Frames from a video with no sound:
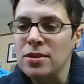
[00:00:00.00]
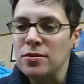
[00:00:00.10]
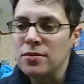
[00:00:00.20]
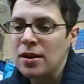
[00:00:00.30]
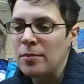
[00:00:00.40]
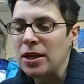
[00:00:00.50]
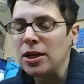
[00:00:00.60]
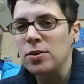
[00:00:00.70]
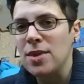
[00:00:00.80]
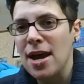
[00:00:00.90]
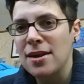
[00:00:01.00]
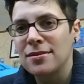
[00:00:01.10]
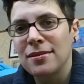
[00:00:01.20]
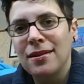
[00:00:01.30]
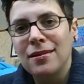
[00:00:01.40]
So I'm gonna do
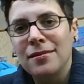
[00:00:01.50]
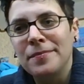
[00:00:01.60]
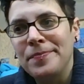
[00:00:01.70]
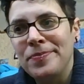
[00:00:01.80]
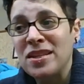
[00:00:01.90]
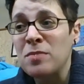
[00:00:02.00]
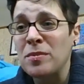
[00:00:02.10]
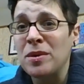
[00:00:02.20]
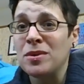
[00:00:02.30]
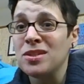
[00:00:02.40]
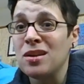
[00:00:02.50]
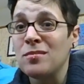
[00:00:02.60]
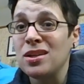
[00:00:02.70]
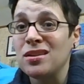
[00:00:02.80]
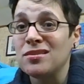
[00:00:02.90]
that. Um, that's probably I'm gonna
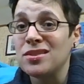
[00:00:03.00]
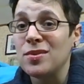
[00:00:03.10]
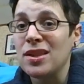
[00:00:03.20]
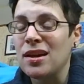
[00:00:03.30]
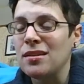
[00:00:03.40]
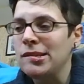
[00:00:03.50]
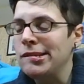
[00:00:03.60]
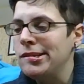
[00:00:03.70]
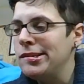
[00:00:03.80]
start my years doing that.